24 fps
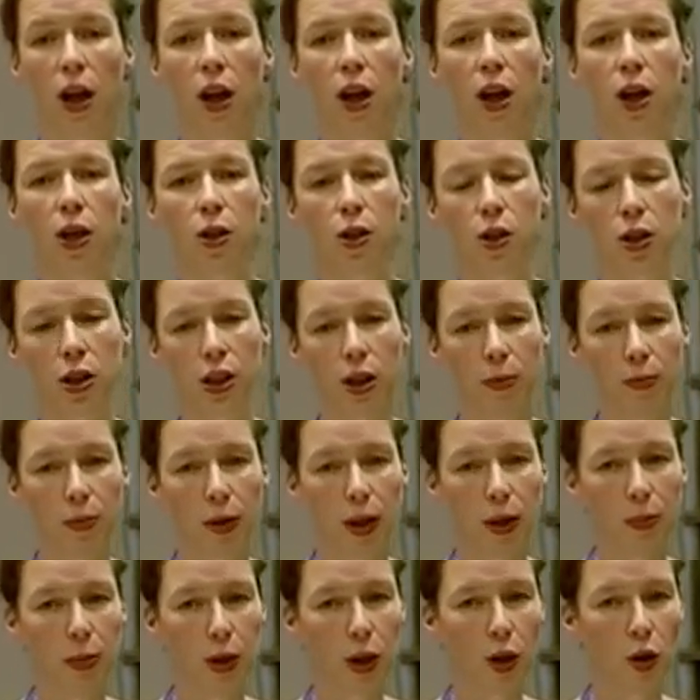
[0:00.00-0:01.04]
So
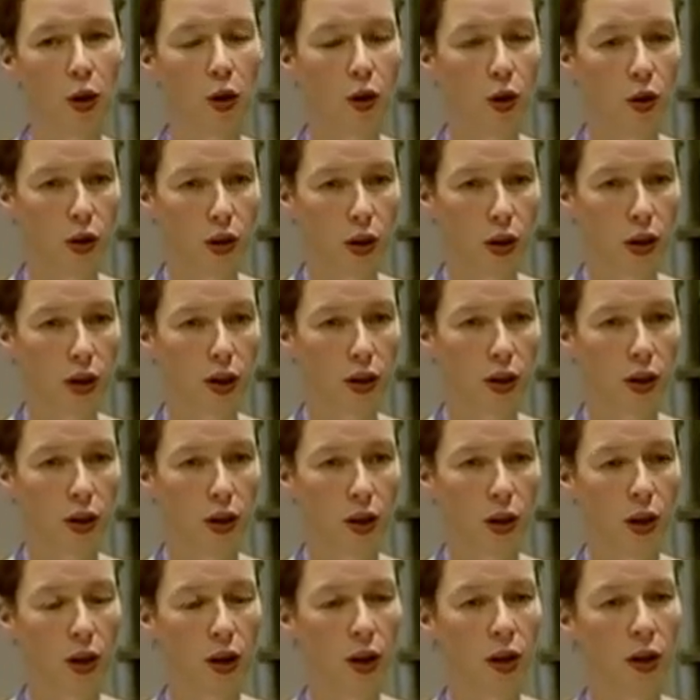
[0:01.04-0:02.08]
simply because
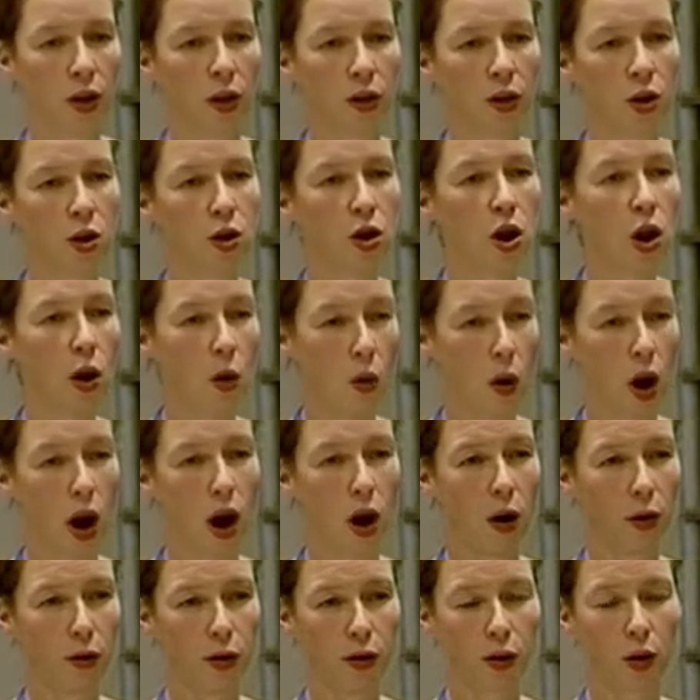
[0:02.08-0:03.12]
you know
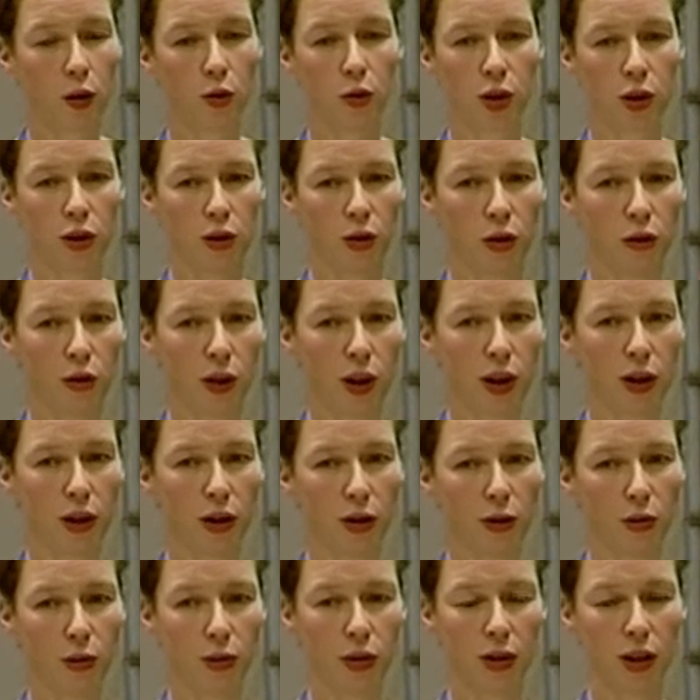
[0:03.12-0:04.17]
how the whole story
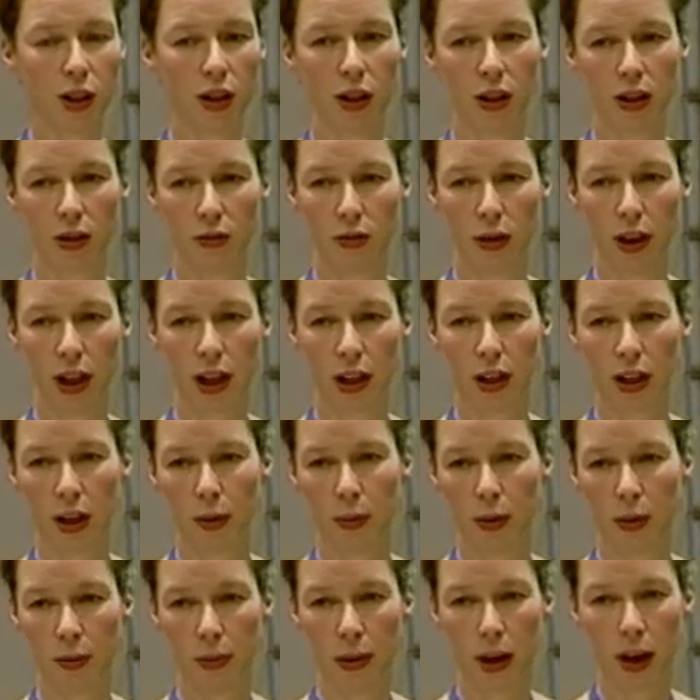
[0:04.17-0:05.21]
goes and that you will end up
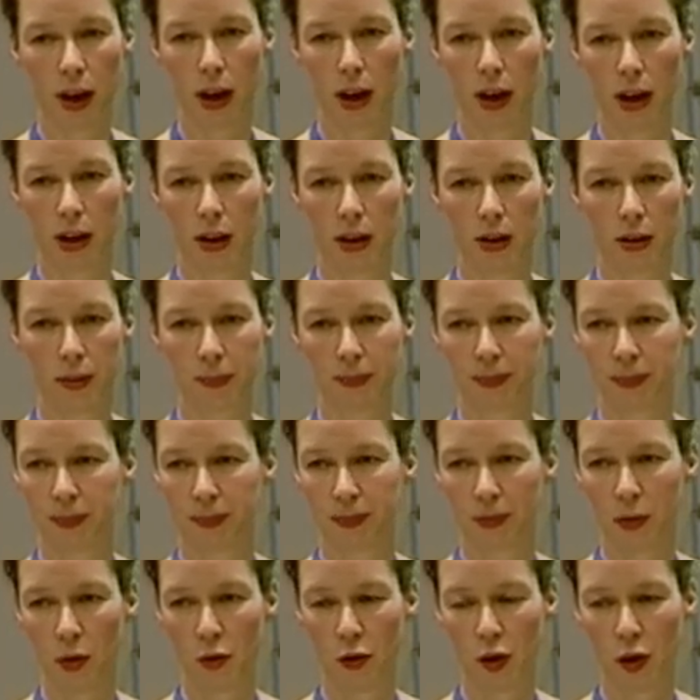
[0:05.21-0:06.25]
in bed,
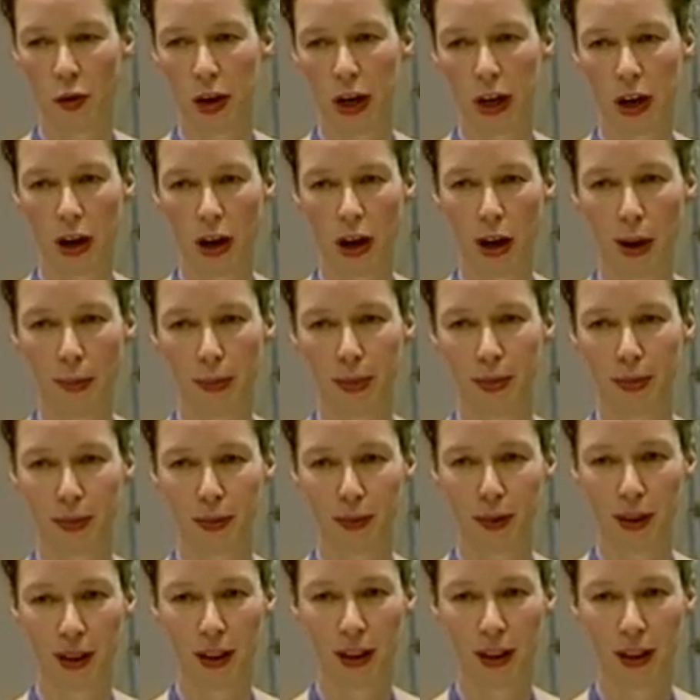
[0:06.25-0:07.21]
throwing up, the